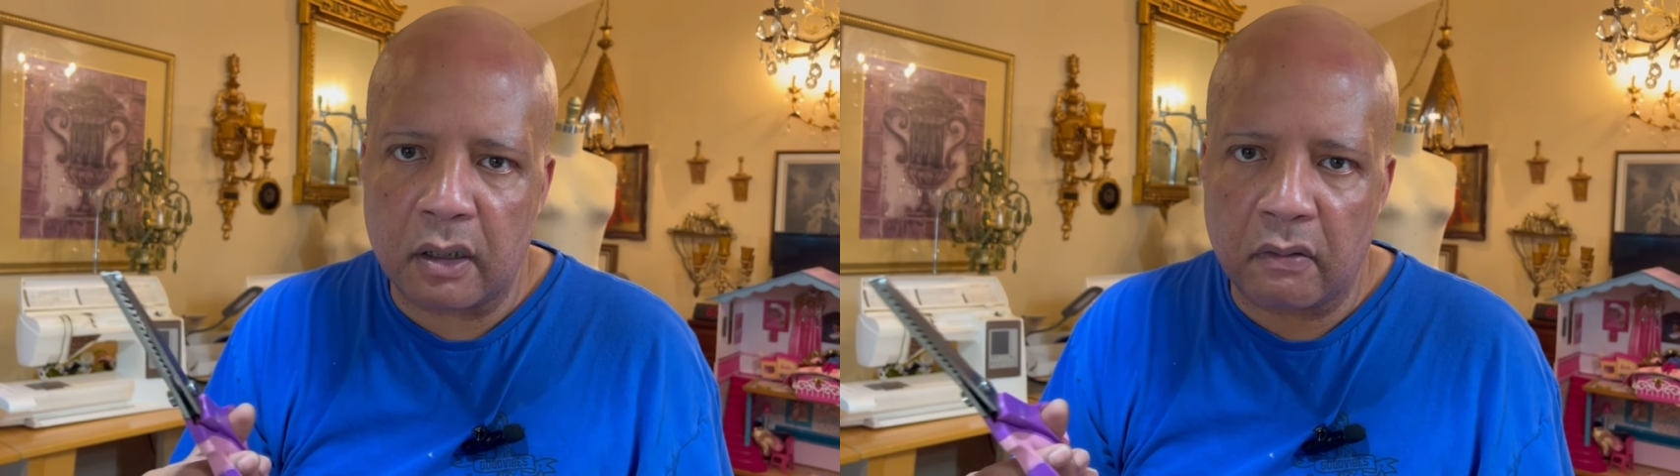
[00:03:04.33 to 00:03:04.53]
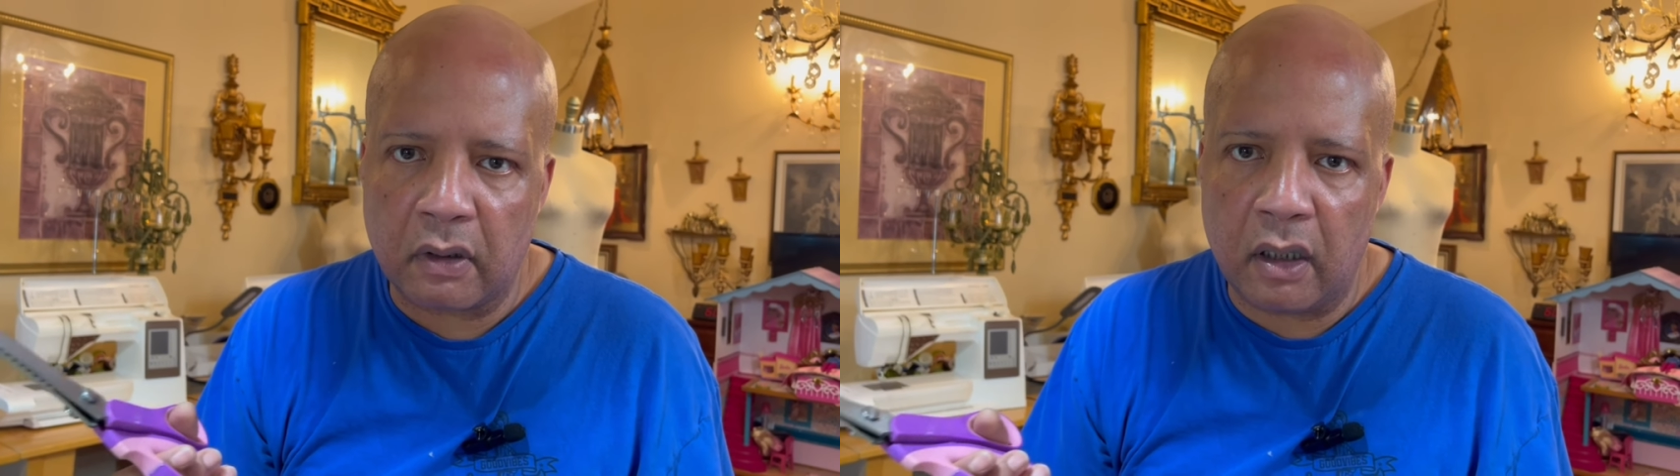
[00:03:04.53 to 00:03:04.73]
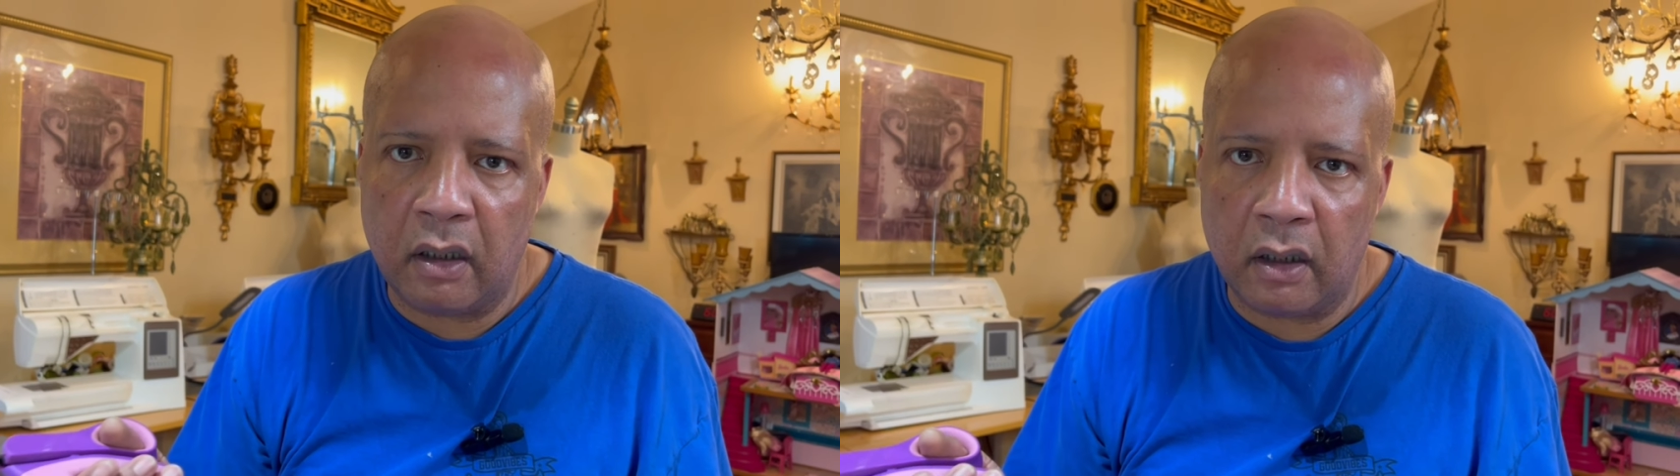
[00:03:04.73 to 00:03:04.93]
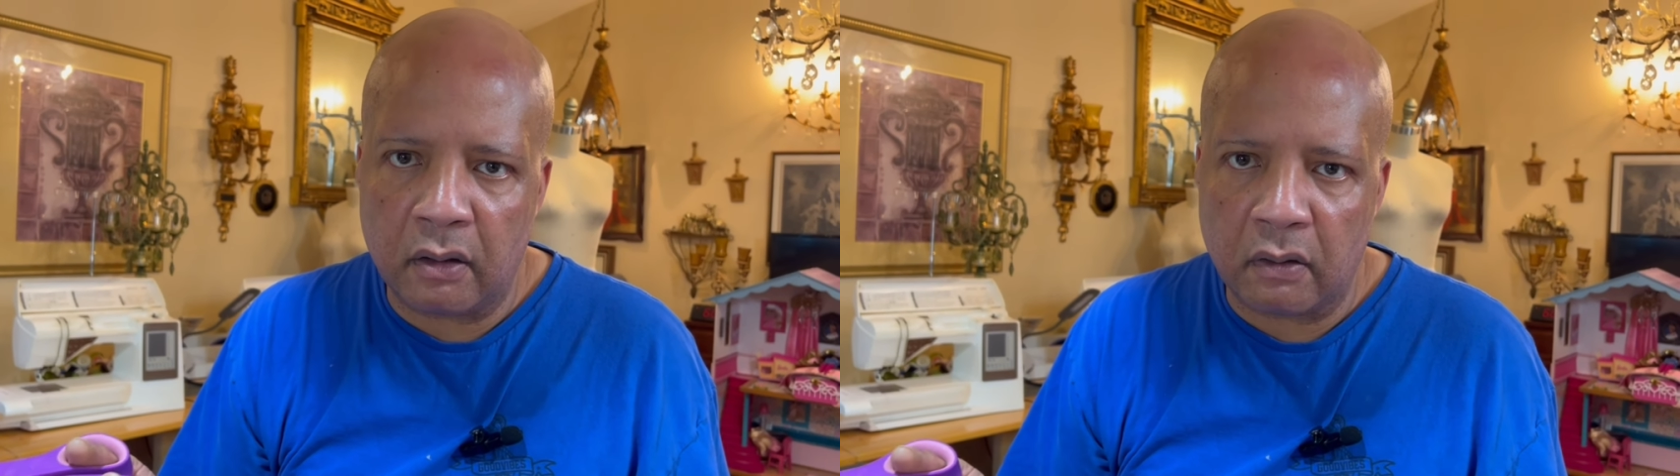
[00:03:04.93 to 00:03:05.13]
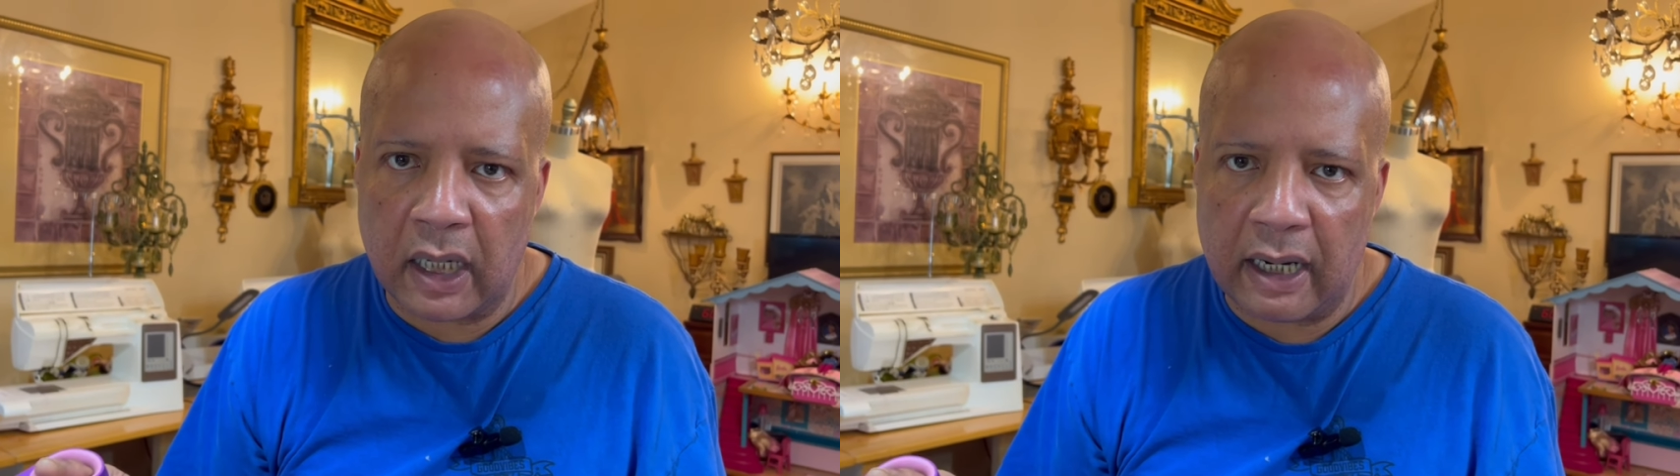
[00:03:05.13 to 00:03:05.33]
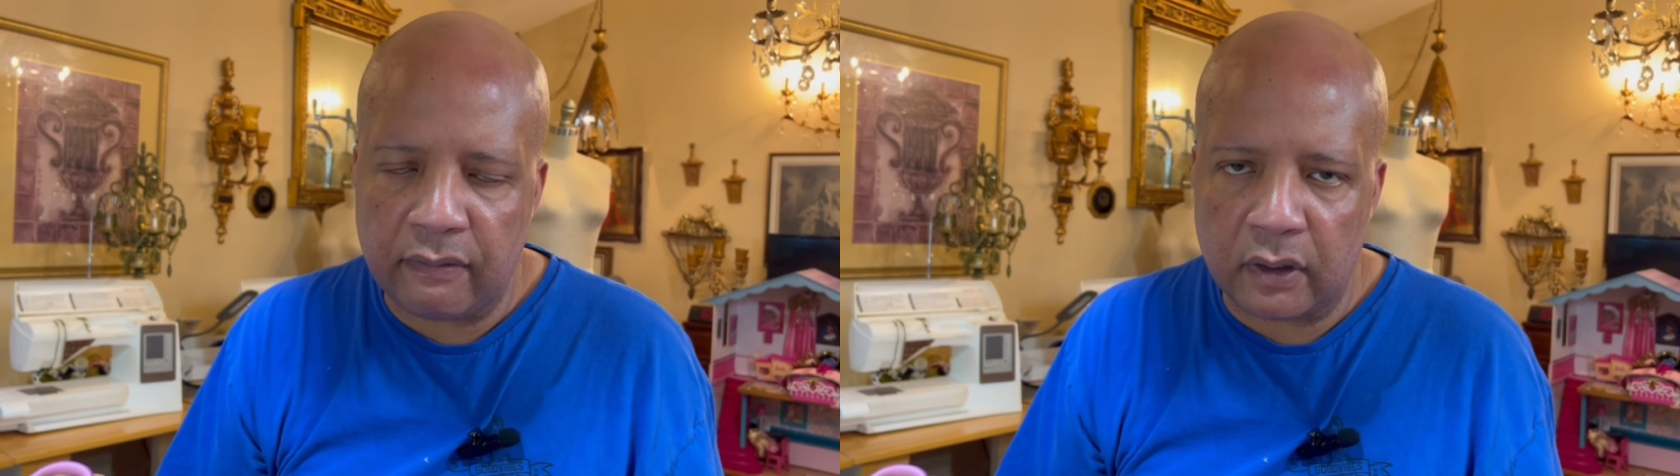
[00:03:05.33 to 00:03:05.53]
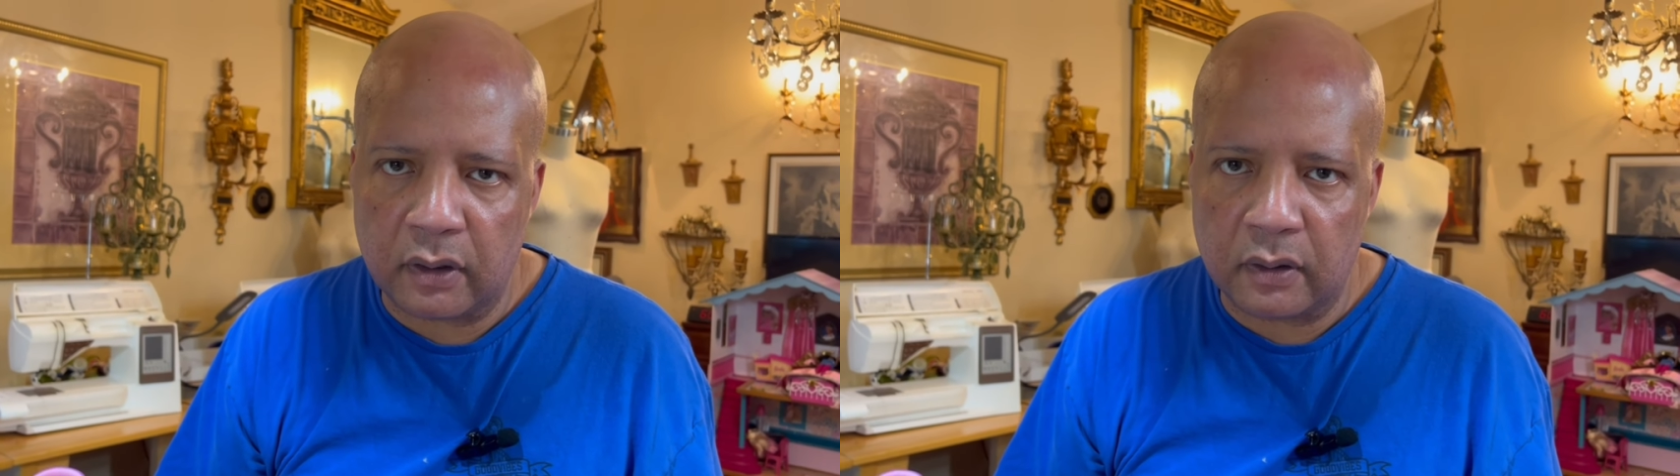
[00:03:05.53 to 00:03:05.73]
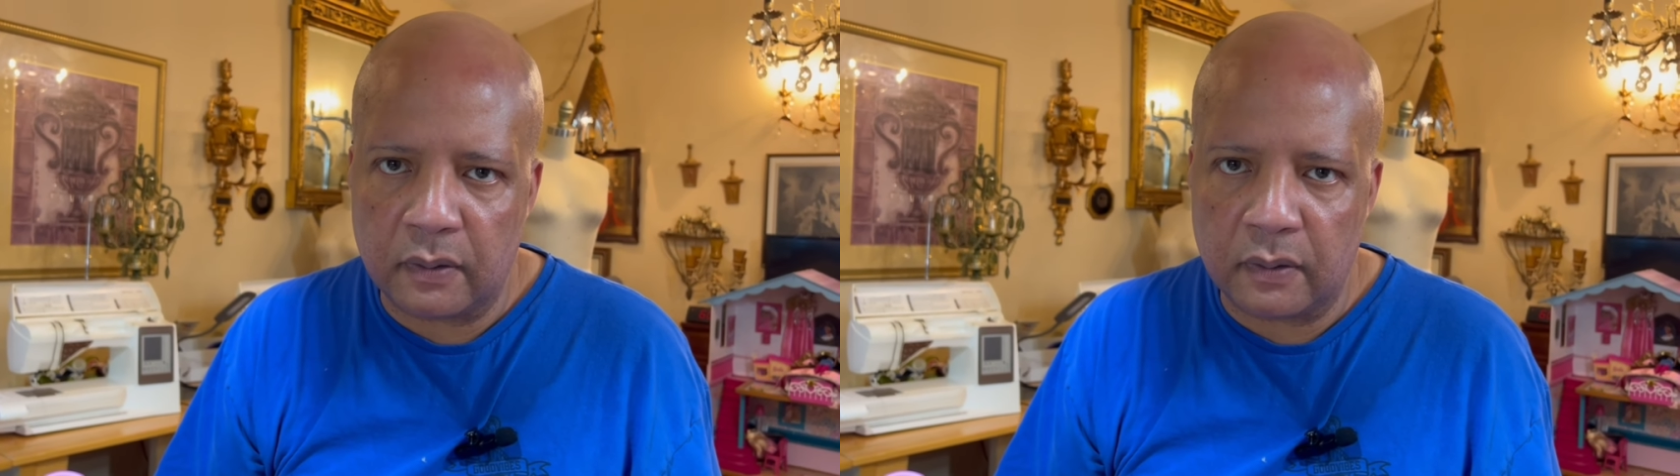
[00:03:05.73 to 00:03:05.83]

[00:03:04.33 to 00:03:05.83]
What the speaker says: to unravel.